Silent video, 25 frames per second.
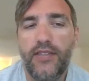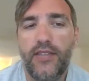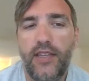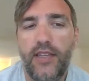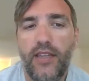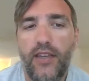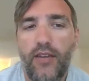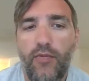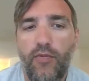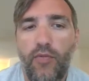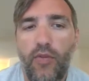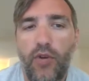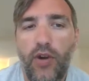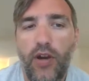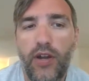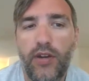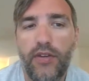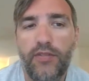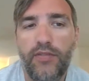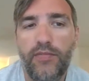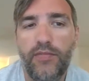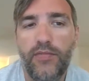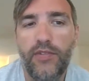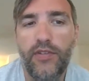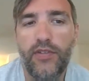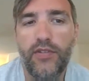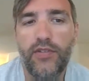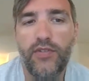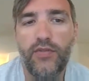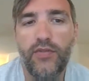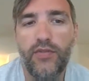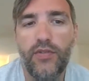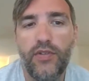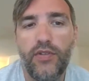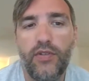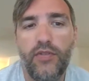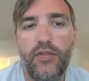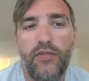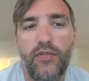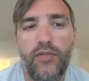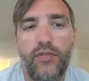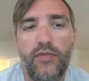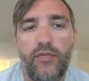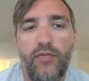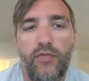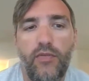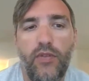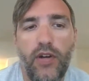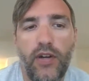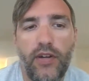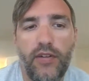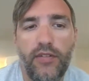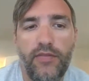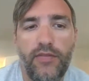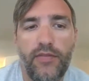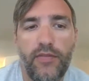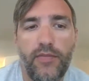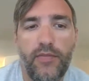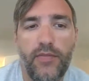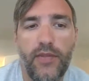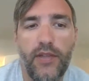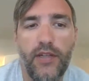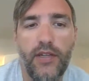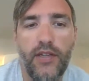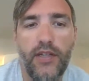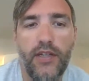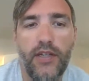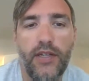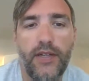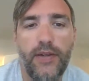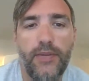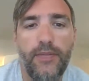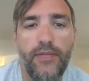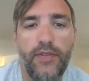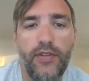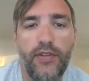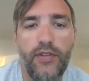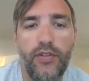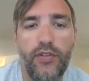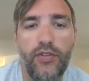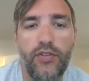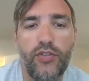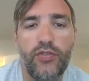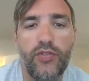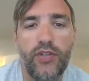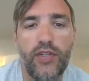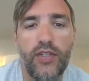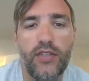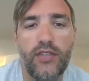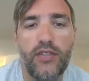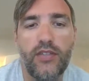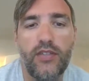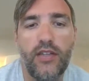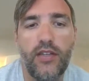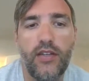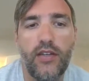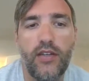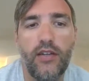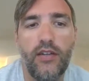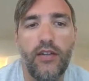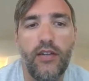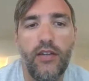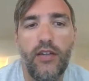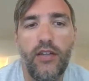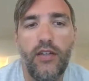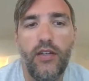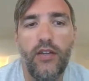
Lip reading: They get water from the soil and water from the nutrients there